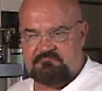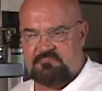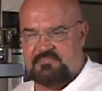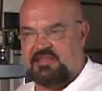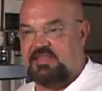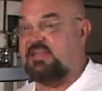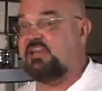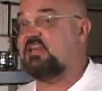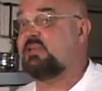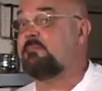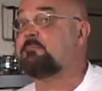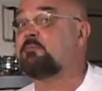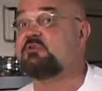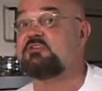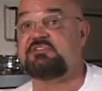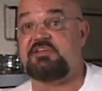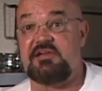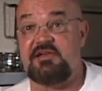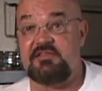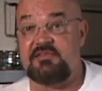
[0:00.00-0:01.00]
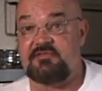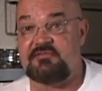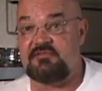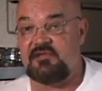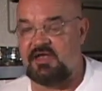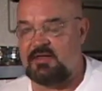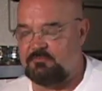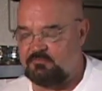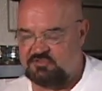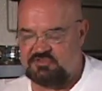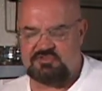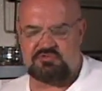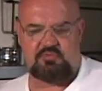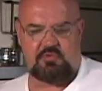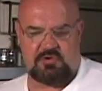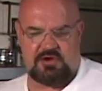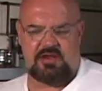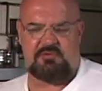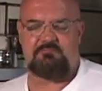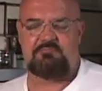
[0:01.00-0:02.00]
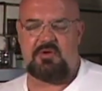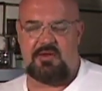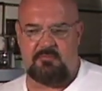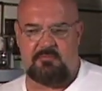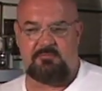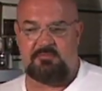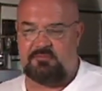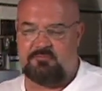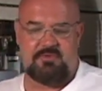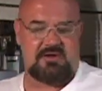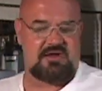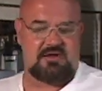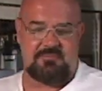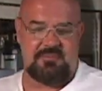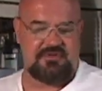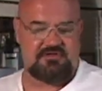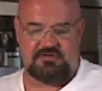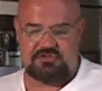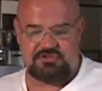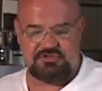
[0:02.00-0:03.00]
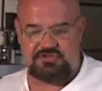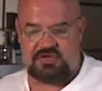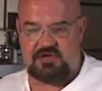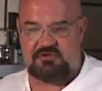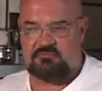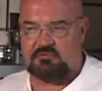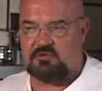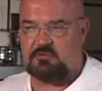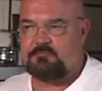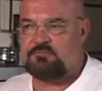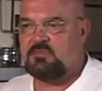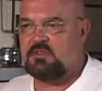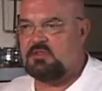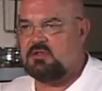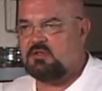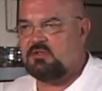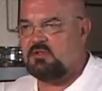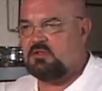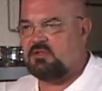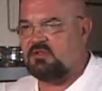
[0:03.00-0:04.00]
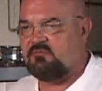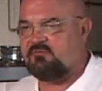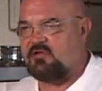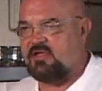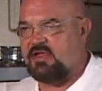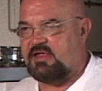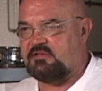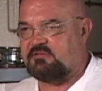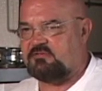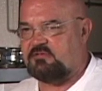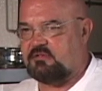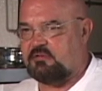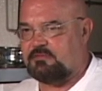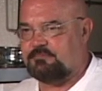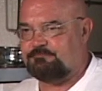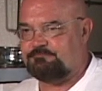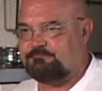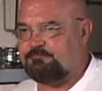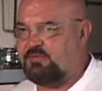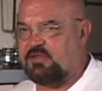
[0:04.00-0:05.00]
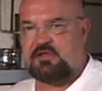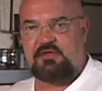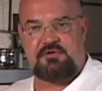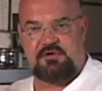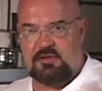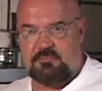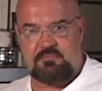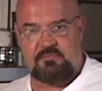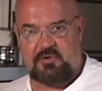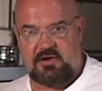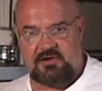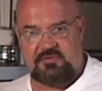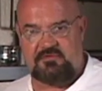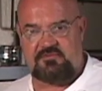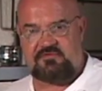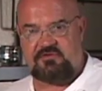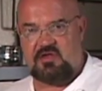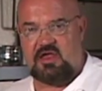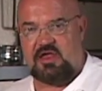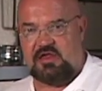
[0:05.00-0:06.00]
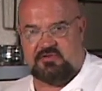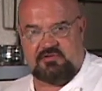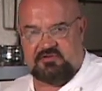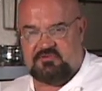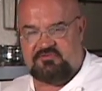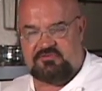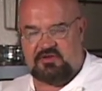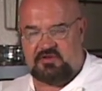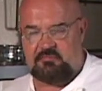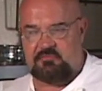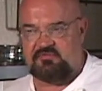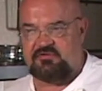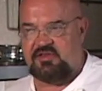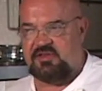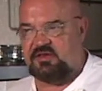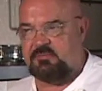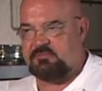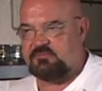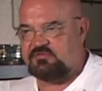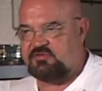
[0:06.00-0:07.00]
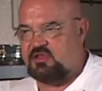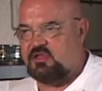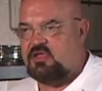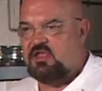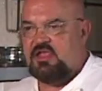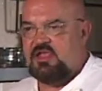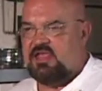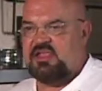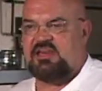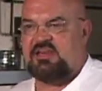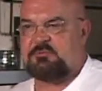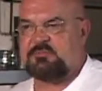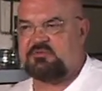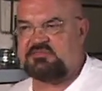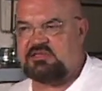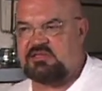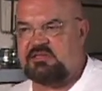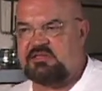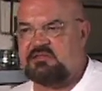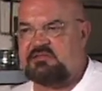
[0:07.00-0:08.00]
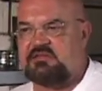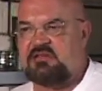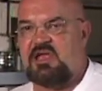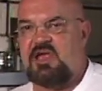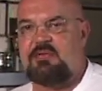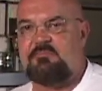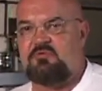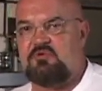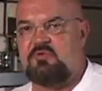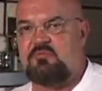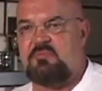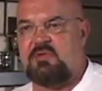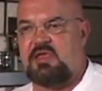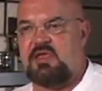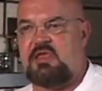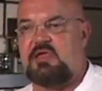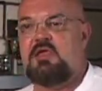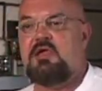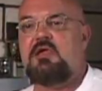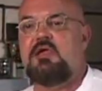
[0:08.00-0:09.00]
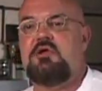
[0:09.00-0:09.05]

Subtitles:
80% of the time, which is what I'd probably recommend in general, if I had to pick a number out of the sky, let's say it was 80%. 80% of the time you may